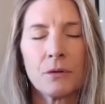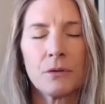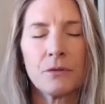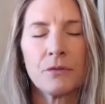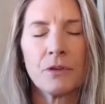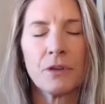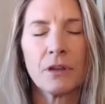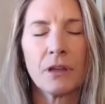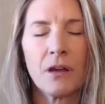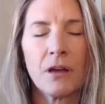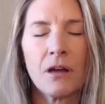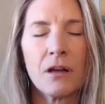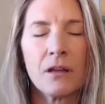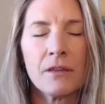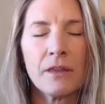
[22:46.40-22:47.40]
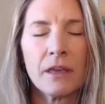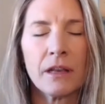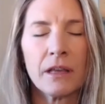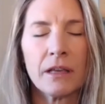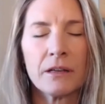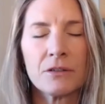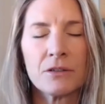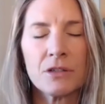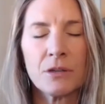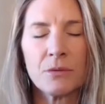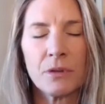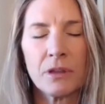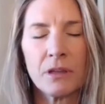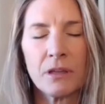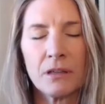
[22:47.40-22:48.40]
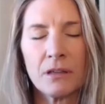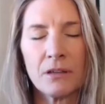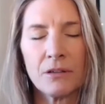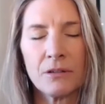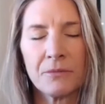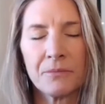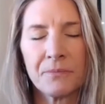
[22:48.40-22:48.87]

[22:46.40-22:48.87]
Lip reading: Feeling all that energy within you.